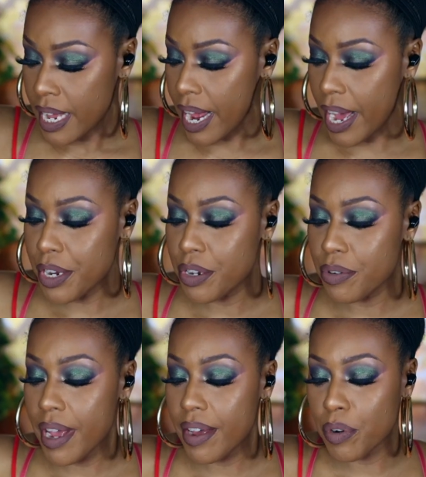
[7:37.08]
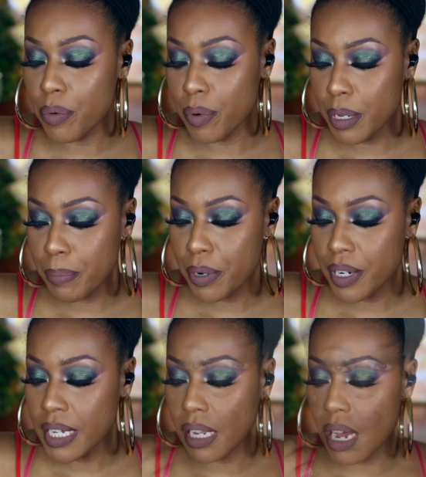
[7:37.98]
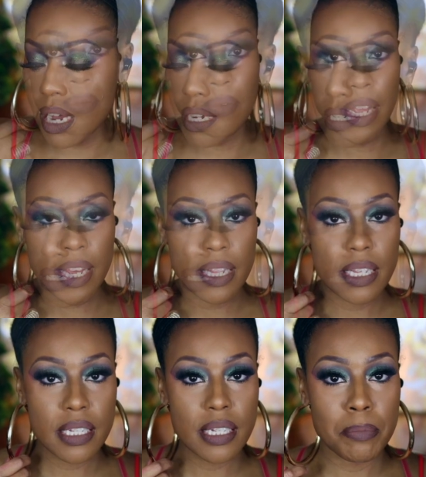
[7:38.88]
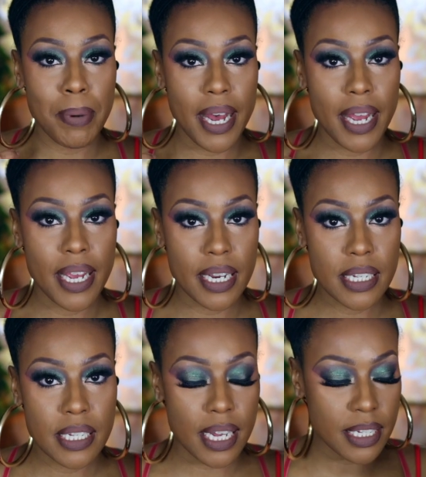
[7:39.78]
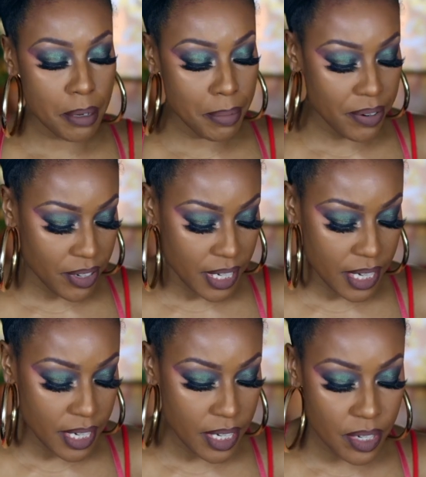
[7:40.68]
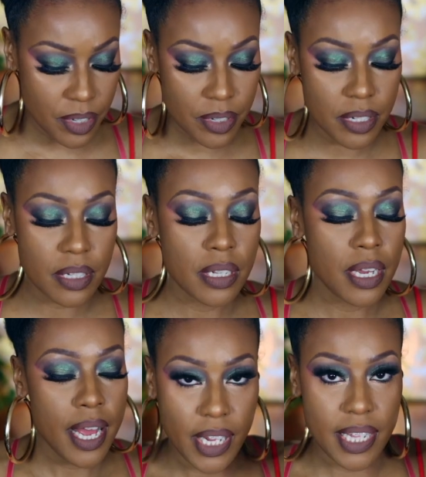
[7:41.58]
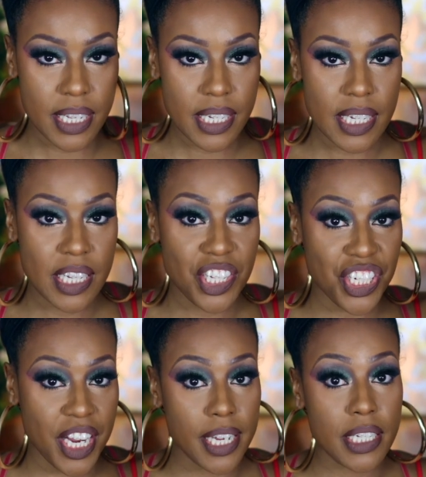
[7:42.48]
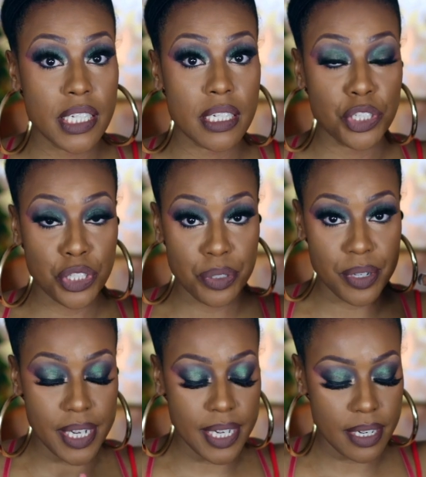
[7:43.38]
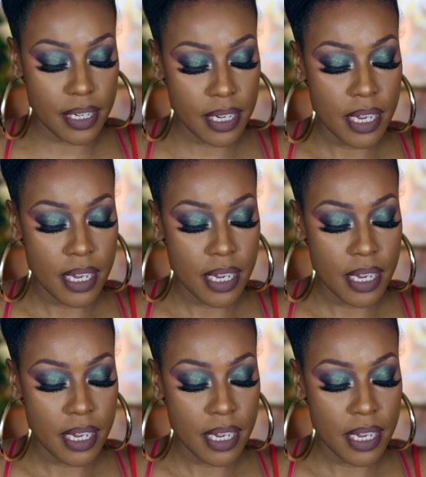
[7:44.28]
Now I do have a really pretty gloss and this is by Anastasia Beverly Hills. And this is in the shade Citrine.